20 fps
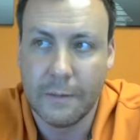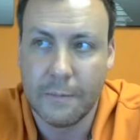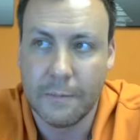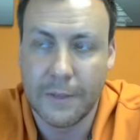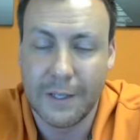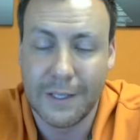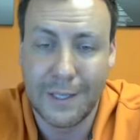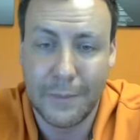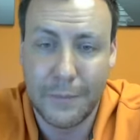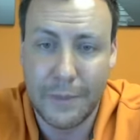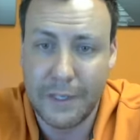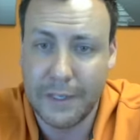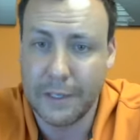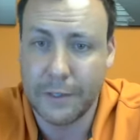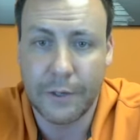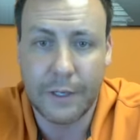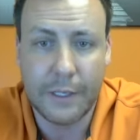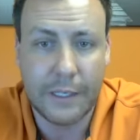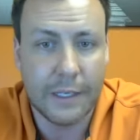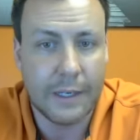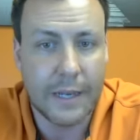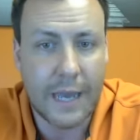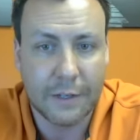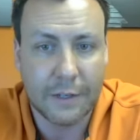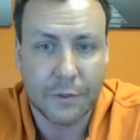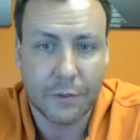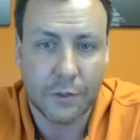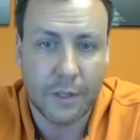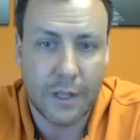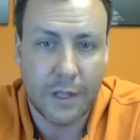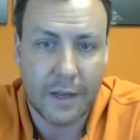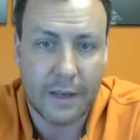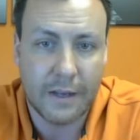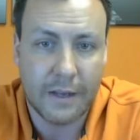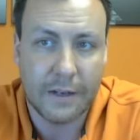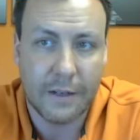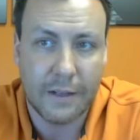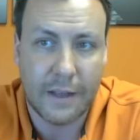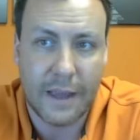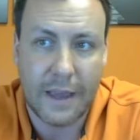a limited ingredient natural
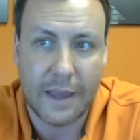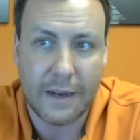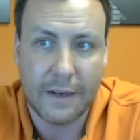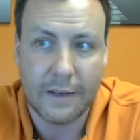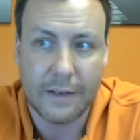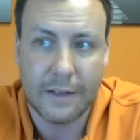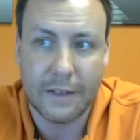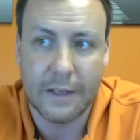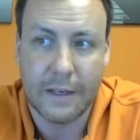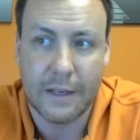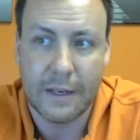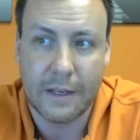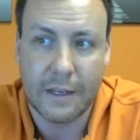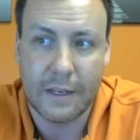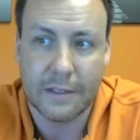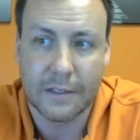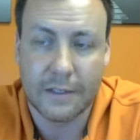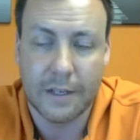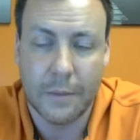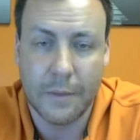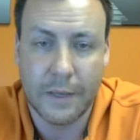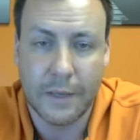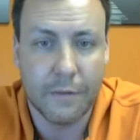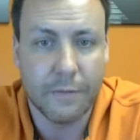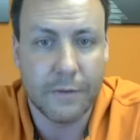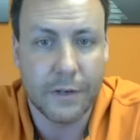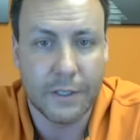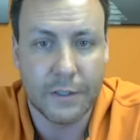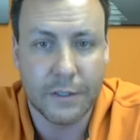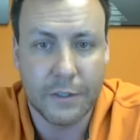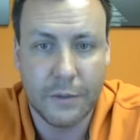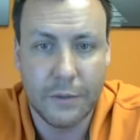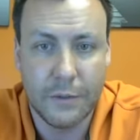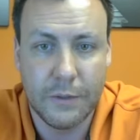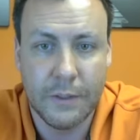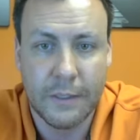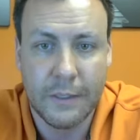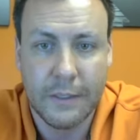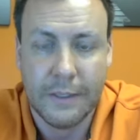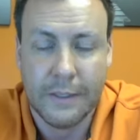line that is coming out very
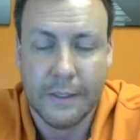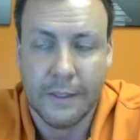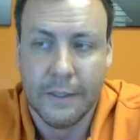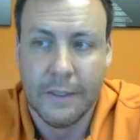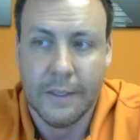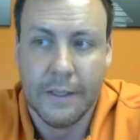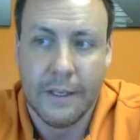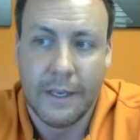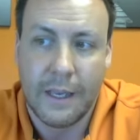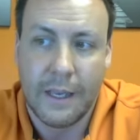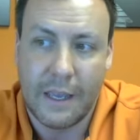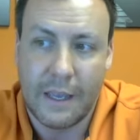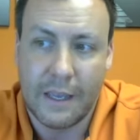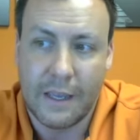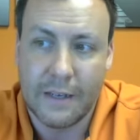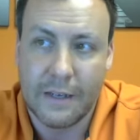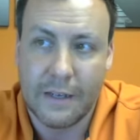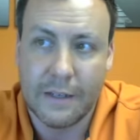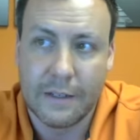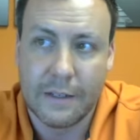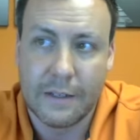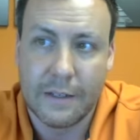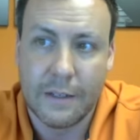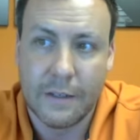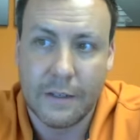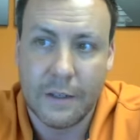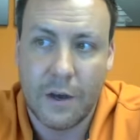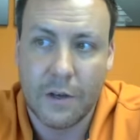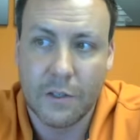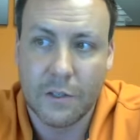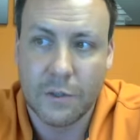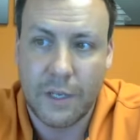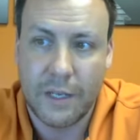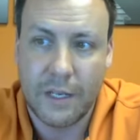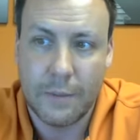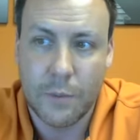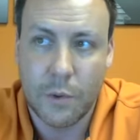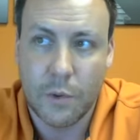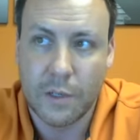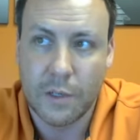soon, and also
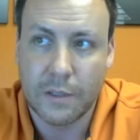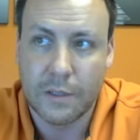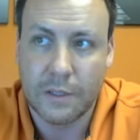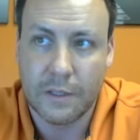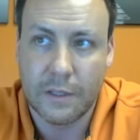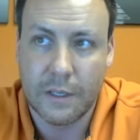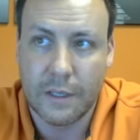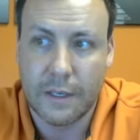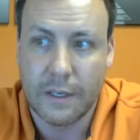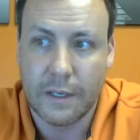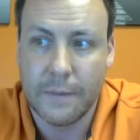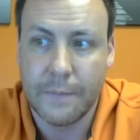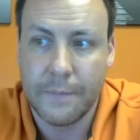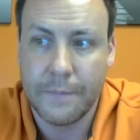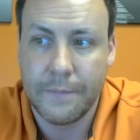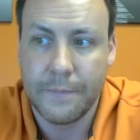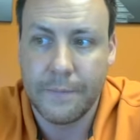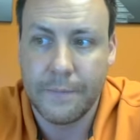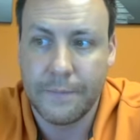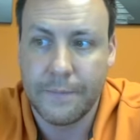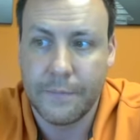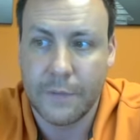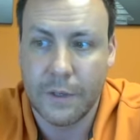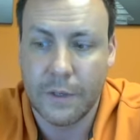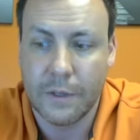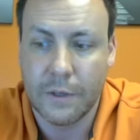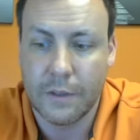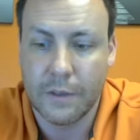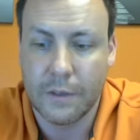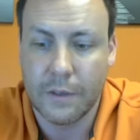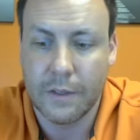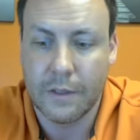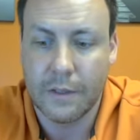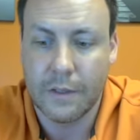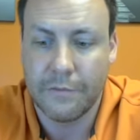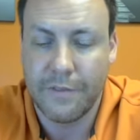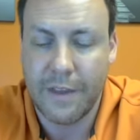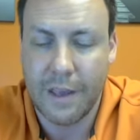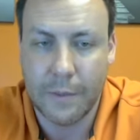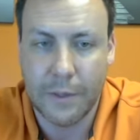getting more into
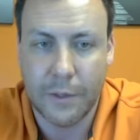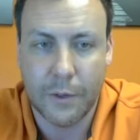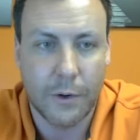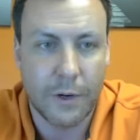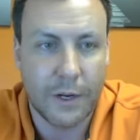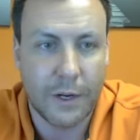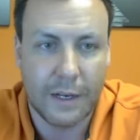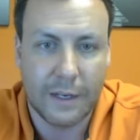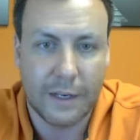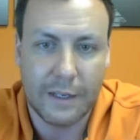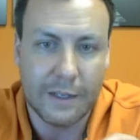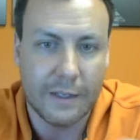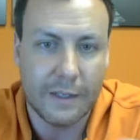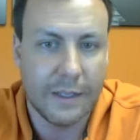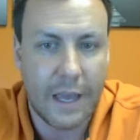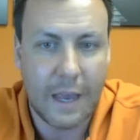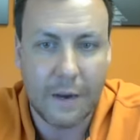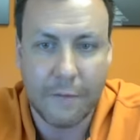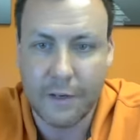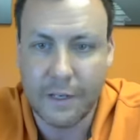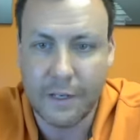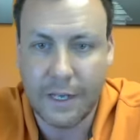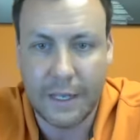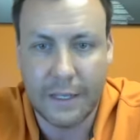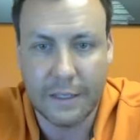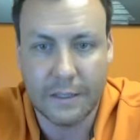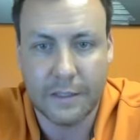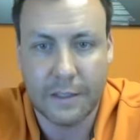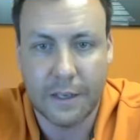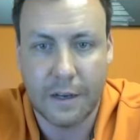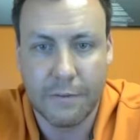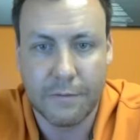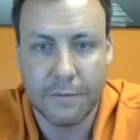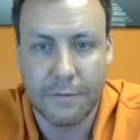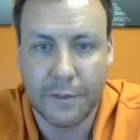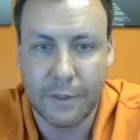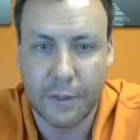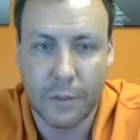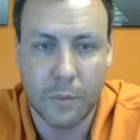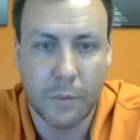the family oriented, the everyday stuff,
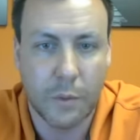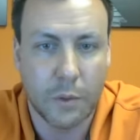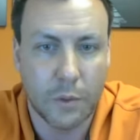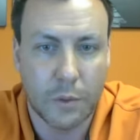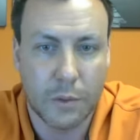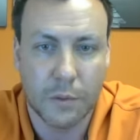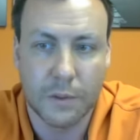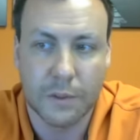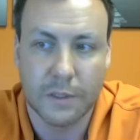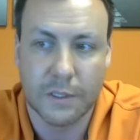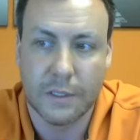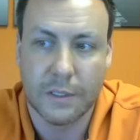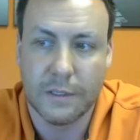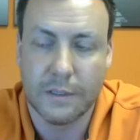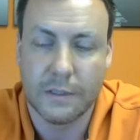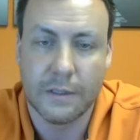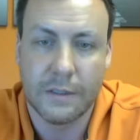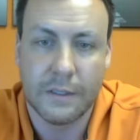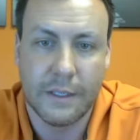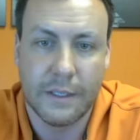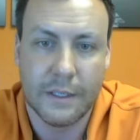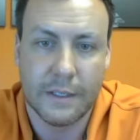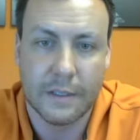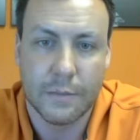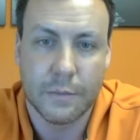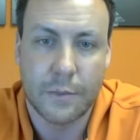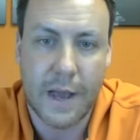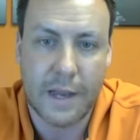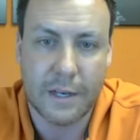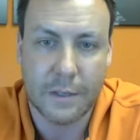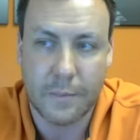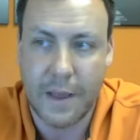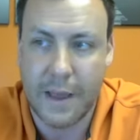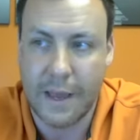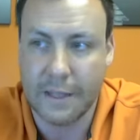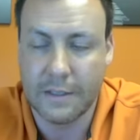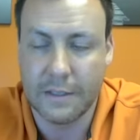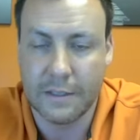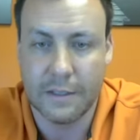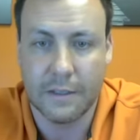bowls and splash
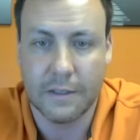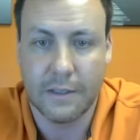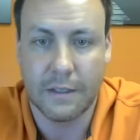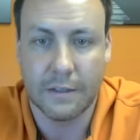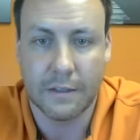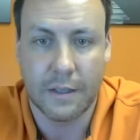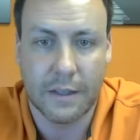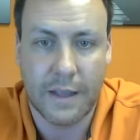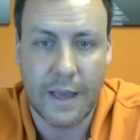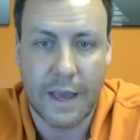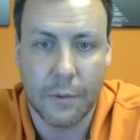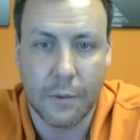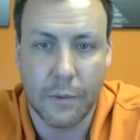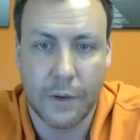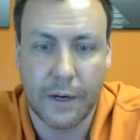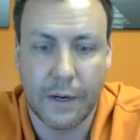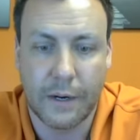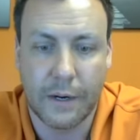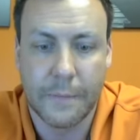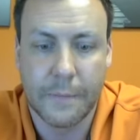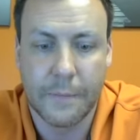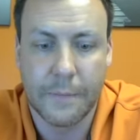mats and things like that, where